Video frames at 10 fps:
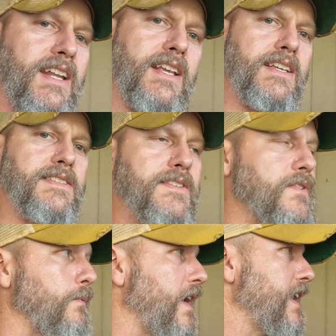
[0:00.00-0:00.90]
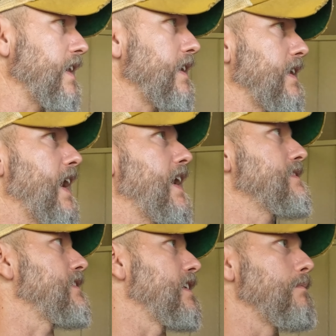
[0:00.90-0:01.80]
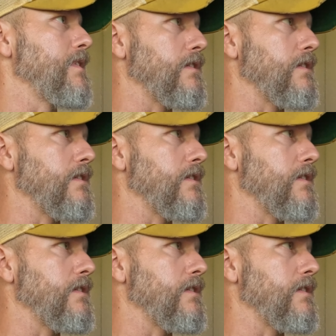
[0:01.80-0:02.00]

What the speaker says: getting as sweaty and nasty, I mean,